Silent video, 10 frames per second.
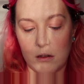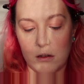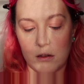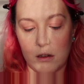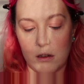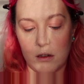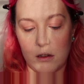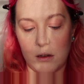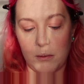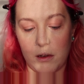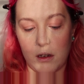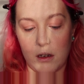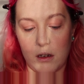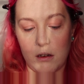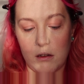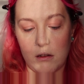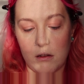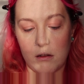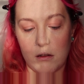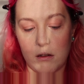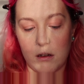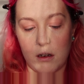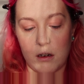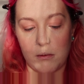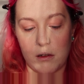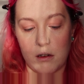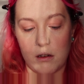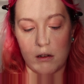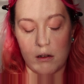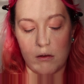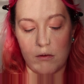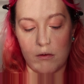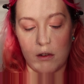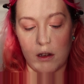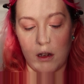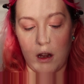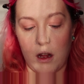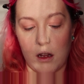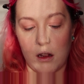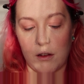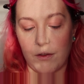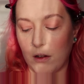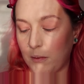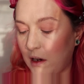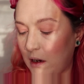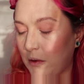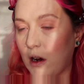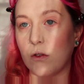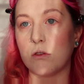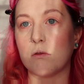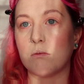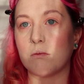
Just kind of dip that in. And I'm going to rather lightly fill my eyebrows.